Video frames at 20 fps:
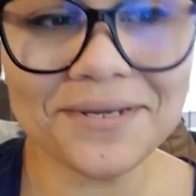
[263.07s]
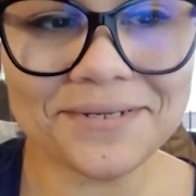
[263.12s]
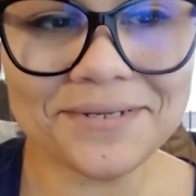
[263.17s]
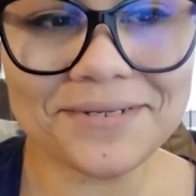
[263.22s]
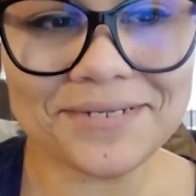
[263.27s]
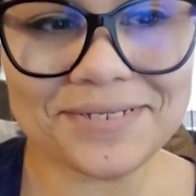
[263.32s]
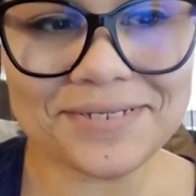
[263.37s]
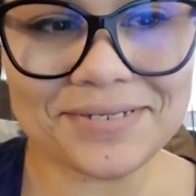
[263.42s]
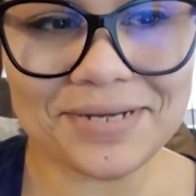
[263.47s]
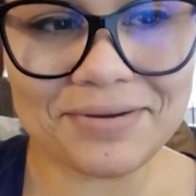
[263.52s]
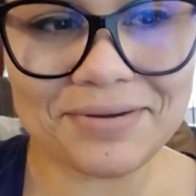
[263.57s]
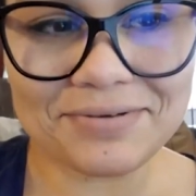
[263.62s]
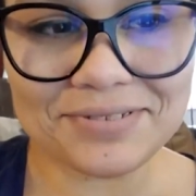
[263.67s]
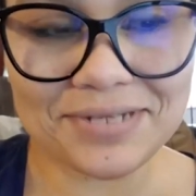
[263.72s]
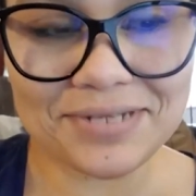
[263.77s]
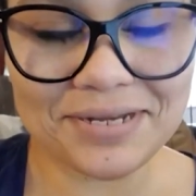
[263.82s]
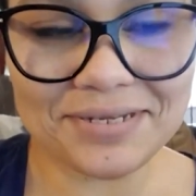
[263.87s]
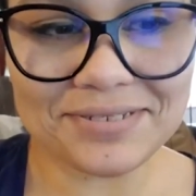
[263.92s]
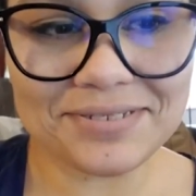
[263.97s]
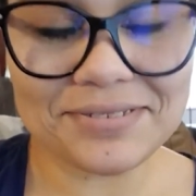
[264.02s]
So I was
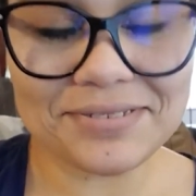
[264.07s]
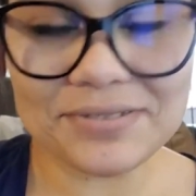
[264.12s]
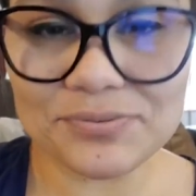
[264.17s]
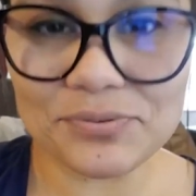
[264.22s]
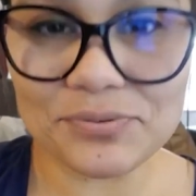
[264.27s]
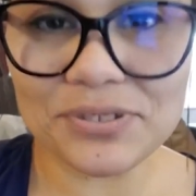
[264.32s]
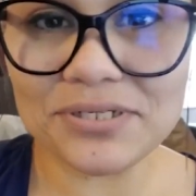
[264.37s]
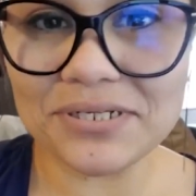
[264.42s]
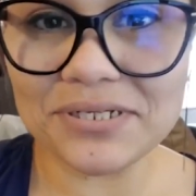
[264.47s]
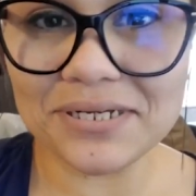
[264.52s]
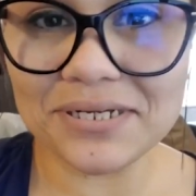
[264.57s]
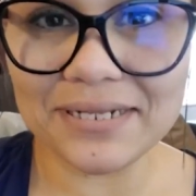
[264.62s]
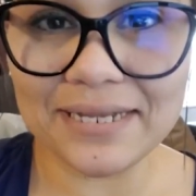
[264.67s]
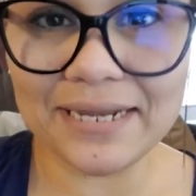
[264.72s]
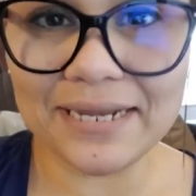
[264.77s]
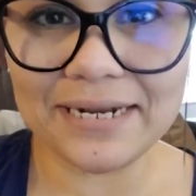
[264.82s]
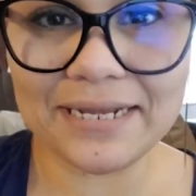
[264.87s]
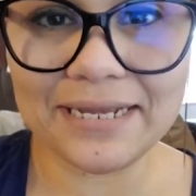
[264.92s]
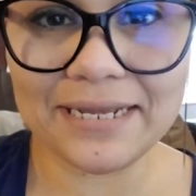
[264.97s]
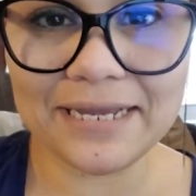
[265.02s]
talking to this one young
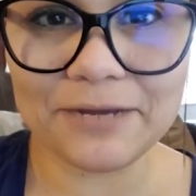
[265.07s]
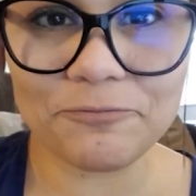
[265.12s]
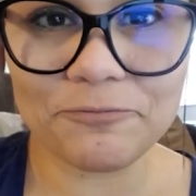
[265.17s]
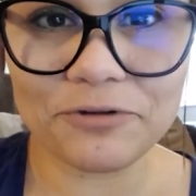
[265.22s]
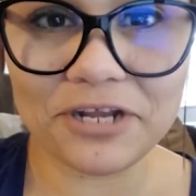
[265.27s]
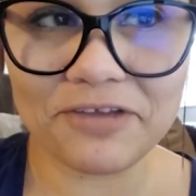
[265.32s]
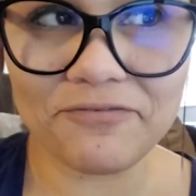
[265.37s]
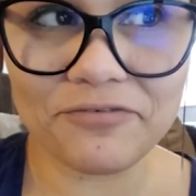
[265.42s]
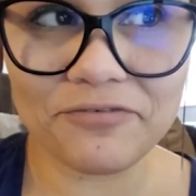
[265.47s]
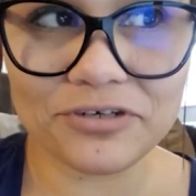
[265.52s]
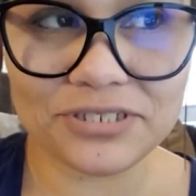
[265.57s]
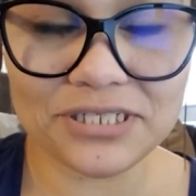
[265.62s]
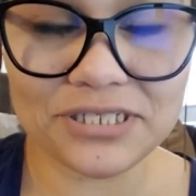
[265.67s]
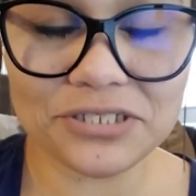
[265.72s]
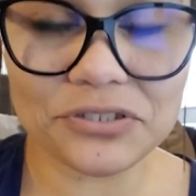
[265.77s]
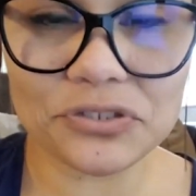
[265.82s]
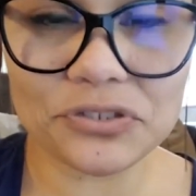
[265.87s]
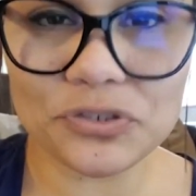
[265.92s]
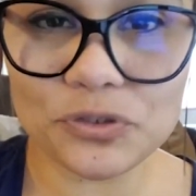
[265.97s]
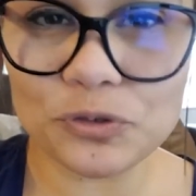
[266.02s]
lady, and when I first
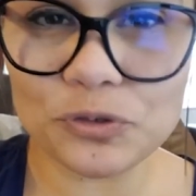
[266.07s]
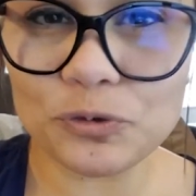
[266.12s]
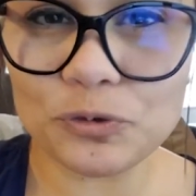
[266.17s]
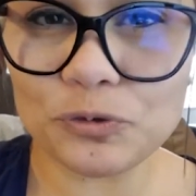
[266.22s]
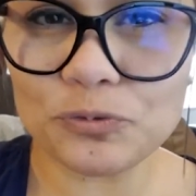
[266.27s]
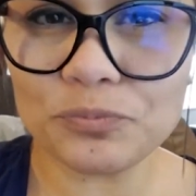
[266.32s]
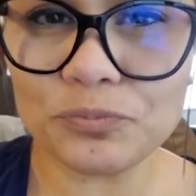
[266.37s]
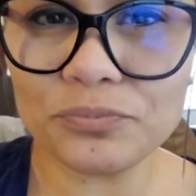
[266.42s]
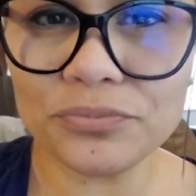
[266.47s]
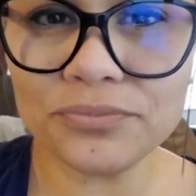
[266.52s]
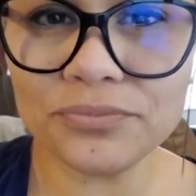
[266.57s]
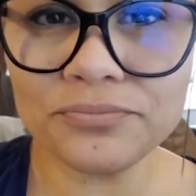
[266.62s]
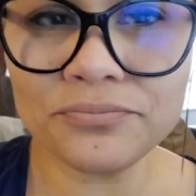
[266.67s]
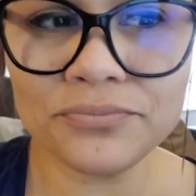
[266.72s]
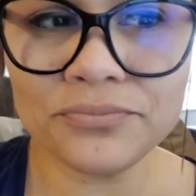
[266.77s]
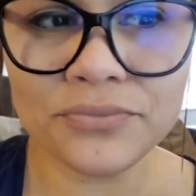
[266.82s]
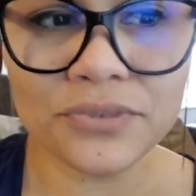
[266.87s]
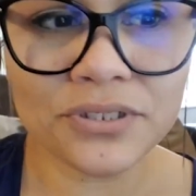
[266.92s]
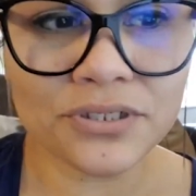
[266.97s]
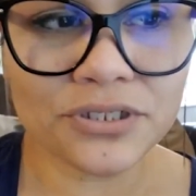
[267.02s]
did the Zoom,
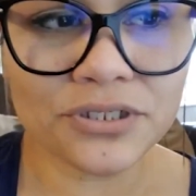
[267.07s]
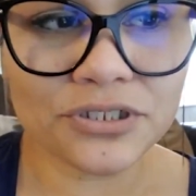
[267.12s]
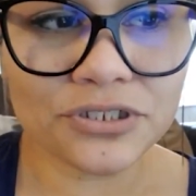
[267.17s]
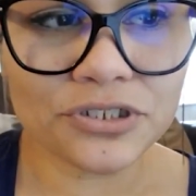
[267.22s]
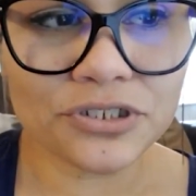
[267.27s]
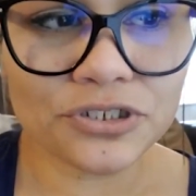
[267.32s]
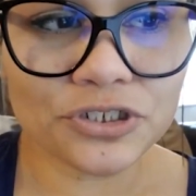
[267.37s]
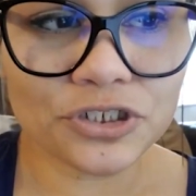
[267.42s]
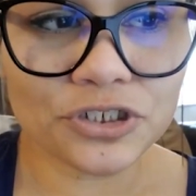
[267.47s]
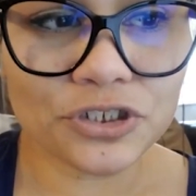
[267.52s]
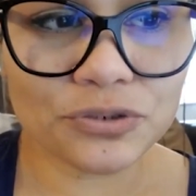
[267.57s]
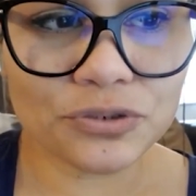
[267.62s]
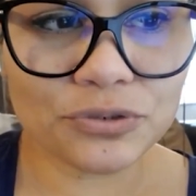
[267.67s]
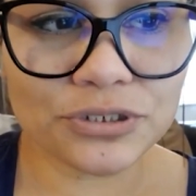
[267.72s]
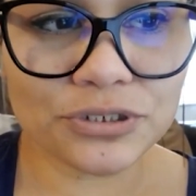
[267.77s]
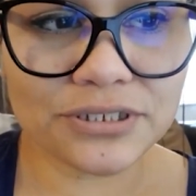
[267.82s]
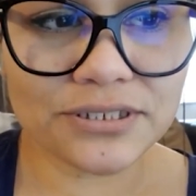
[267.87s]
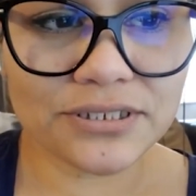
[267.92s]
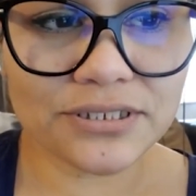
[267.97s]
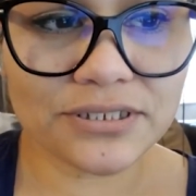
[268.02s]

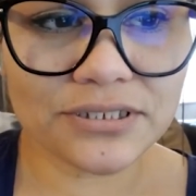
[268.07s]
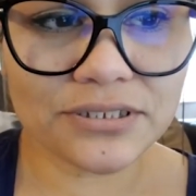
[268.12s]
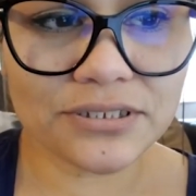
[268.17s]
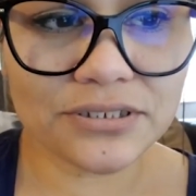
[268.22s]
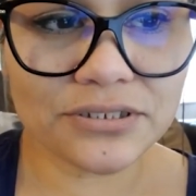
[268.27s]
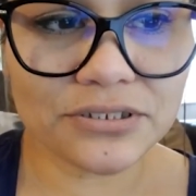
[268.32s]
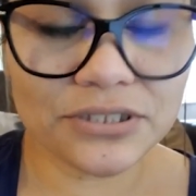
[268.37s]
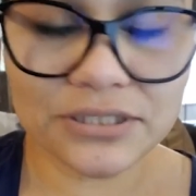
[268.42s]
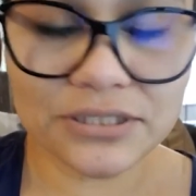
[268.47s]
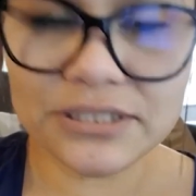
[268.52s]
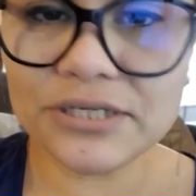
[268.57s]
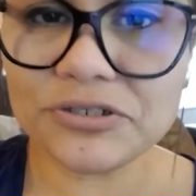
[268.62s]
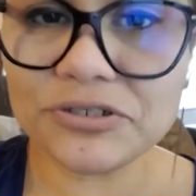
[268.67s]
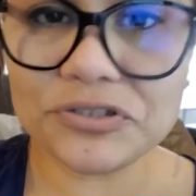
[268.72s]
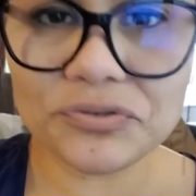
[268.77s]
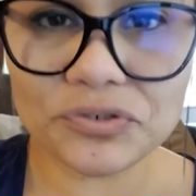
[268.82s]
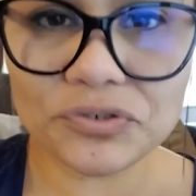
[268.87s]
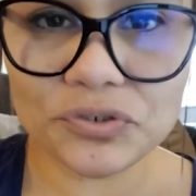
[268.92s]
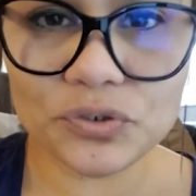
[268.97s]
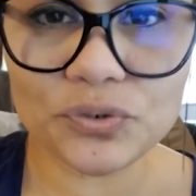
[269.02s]
you could tell
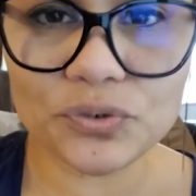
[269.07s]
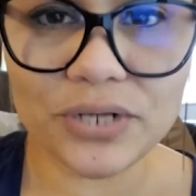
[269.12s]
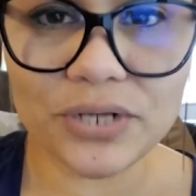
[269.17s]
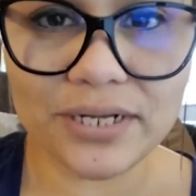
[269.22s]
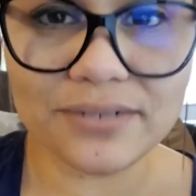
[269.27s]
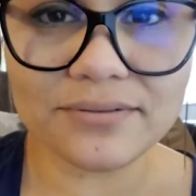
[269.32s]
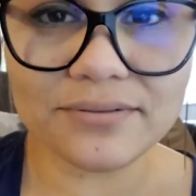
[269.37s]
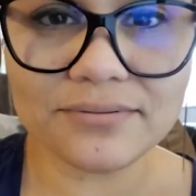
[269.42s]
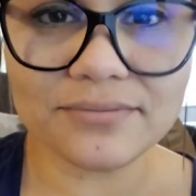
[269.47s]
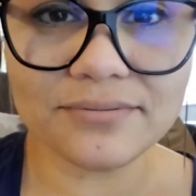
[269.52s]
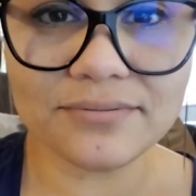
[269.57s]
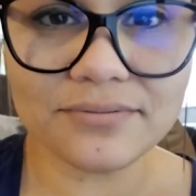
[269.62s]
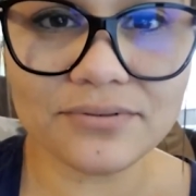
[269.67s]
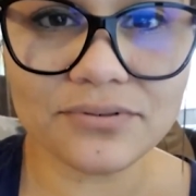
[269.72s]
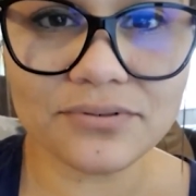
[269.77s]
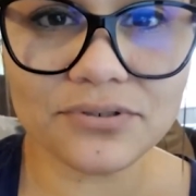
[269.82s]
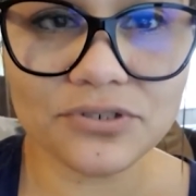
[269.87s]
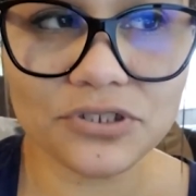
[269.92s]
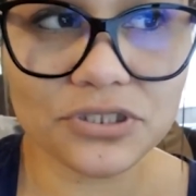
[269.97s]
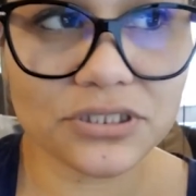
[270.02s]
she was drained.
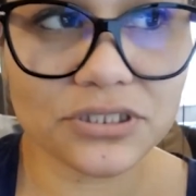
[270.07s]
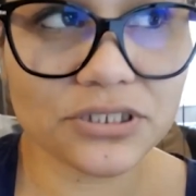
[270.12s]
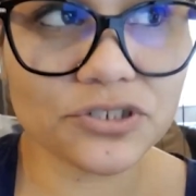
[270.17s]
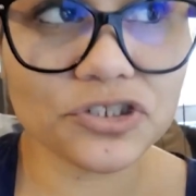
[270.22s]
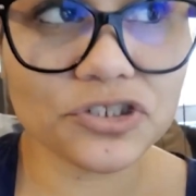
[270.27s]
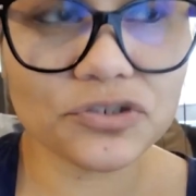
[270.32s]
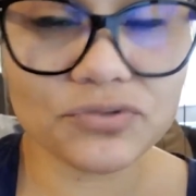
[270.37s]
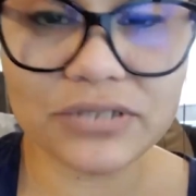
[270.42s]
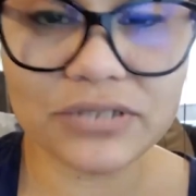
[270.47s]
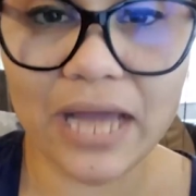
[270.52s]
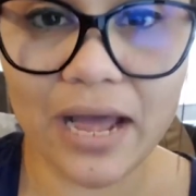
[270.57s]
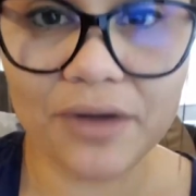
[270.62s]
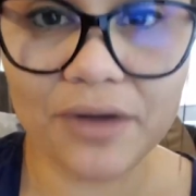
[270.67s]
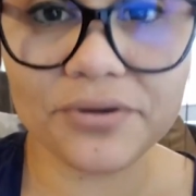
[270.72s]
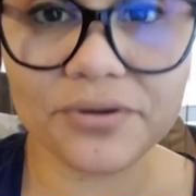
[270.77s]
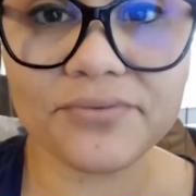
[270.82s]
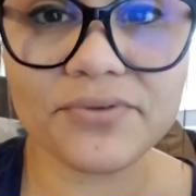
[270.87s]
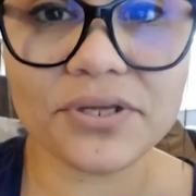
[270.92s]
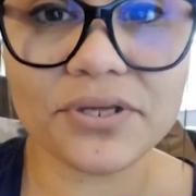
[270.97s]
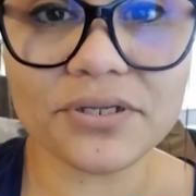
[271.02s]
You could tell she was
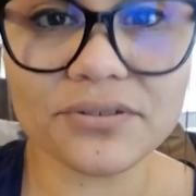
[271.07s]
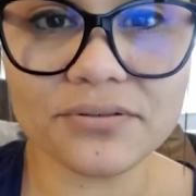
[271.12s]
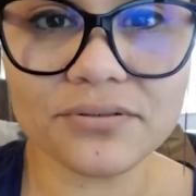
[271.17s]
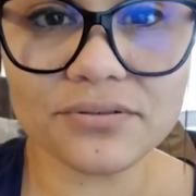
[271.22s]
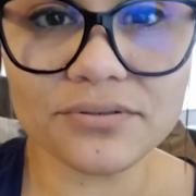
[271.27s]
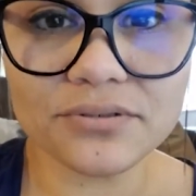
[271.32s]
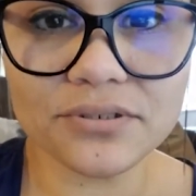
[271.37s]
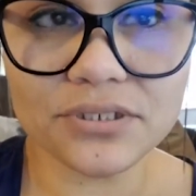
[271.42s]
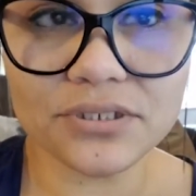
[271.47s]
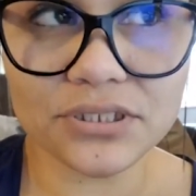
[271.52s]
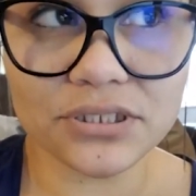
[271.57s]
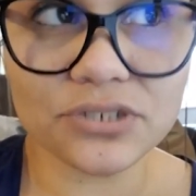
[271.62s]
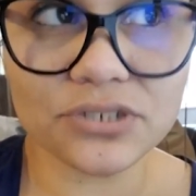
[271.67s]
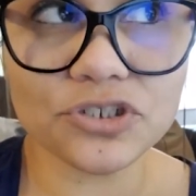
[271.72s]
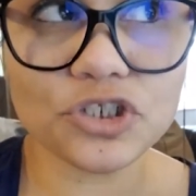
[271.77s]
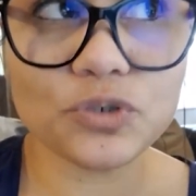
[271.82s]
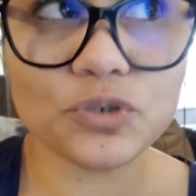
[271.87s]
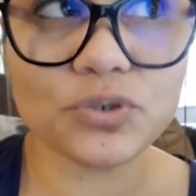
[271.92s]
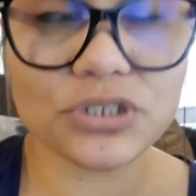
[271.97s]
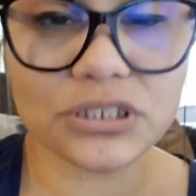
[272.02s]
out of it. You could
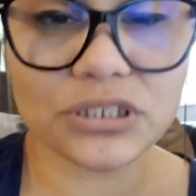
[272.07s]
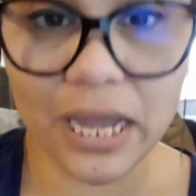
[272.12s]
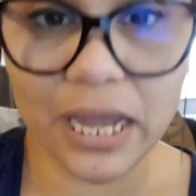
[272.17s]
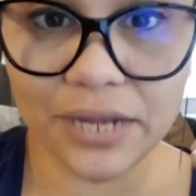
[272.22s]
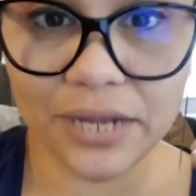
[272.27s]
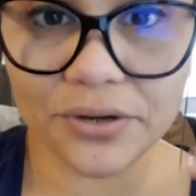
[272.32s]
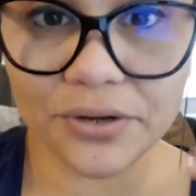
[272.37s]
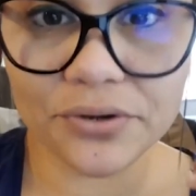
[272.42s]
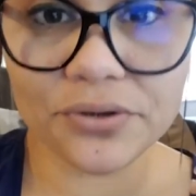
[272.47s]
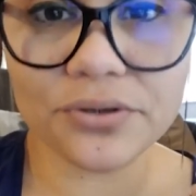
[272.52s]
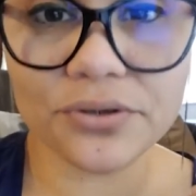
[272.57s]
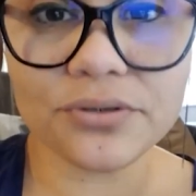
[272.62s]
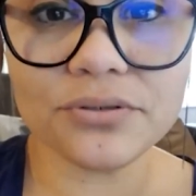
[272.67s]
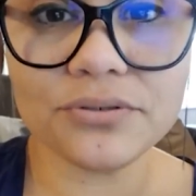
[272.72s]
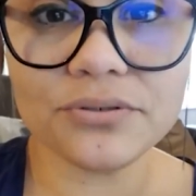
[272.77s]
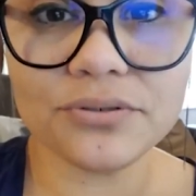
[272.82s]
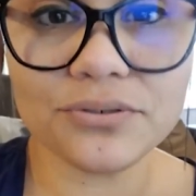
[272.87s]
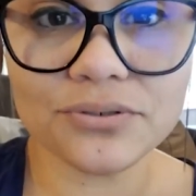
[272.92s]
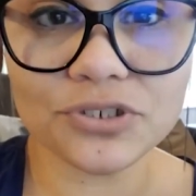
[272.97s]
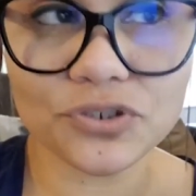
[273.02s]
tell she was tired.
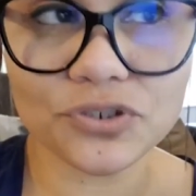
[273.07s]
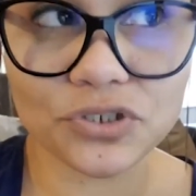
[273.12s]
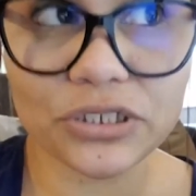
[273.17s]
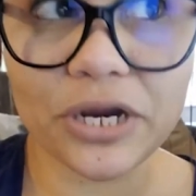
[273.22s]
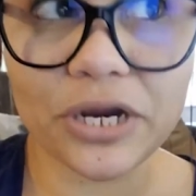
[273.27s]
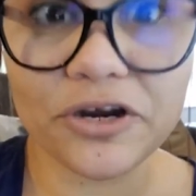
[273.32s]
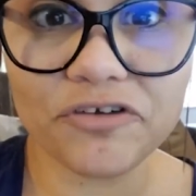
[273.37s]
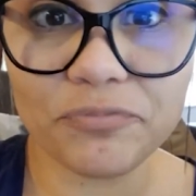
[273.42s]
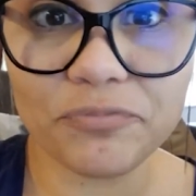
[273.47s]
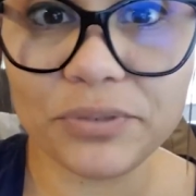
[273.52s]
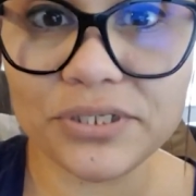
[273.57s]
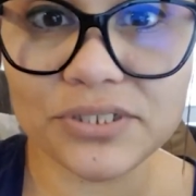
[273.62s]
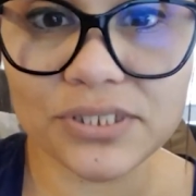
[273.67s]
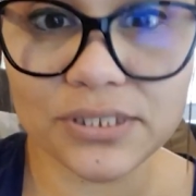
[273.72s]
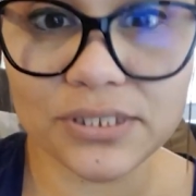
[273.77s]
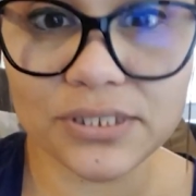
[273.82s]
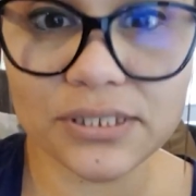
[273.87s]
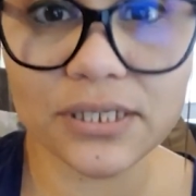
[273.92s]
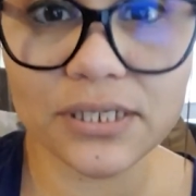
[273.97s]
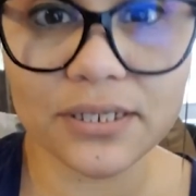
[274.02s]
She was tired of being
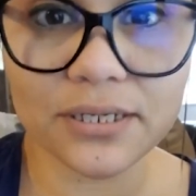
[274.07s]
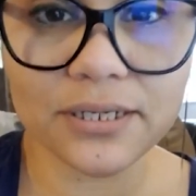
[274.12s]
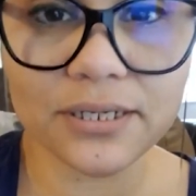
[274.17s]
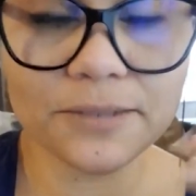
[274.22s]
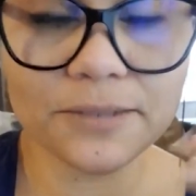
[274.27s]
sick.